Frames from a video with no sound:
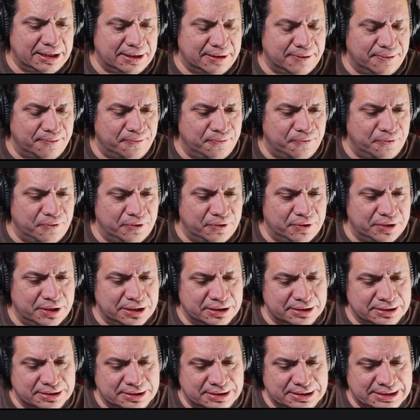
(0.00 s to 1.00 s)

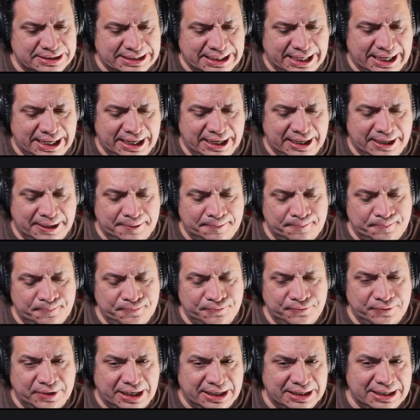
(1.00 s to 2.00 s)
a day,
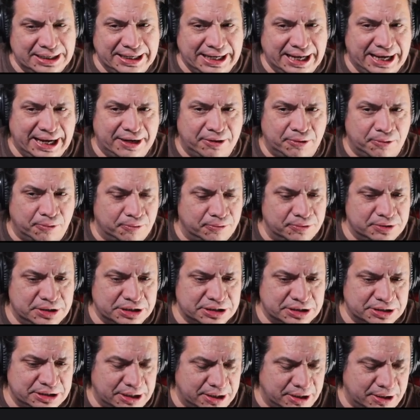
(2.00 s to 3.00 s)
and then they had
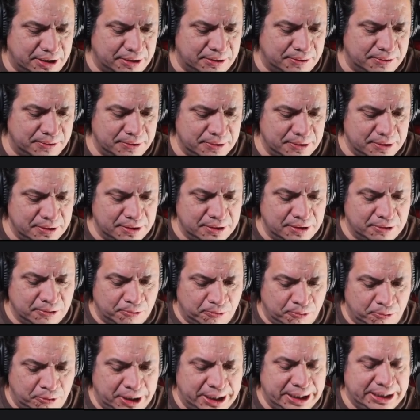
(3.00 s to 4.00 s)
just their
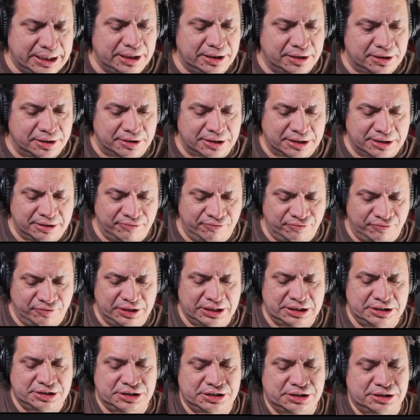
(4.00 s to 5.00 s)
regular
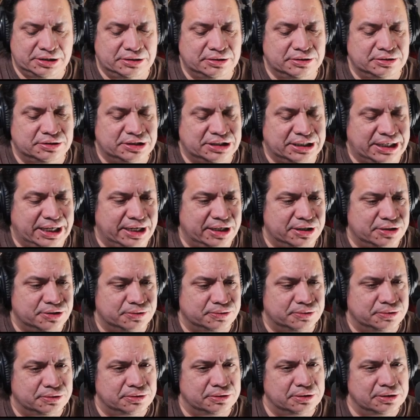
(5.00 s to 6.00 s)
convention
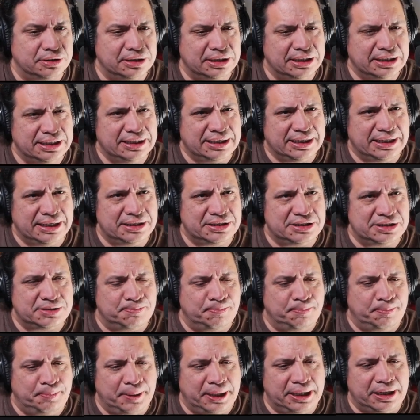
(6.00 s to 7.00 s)
schedule, it's
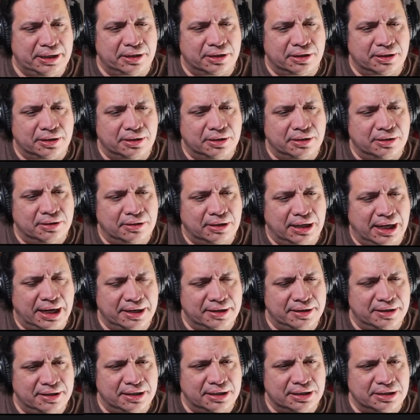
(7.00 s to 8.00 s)
better,
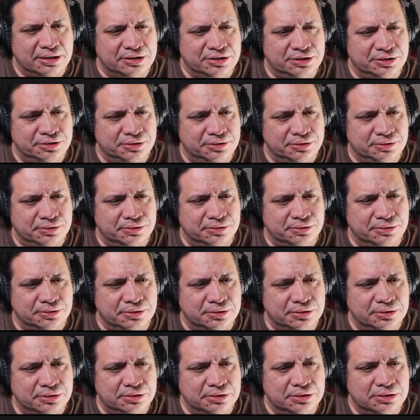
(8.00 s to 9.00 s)
I think, to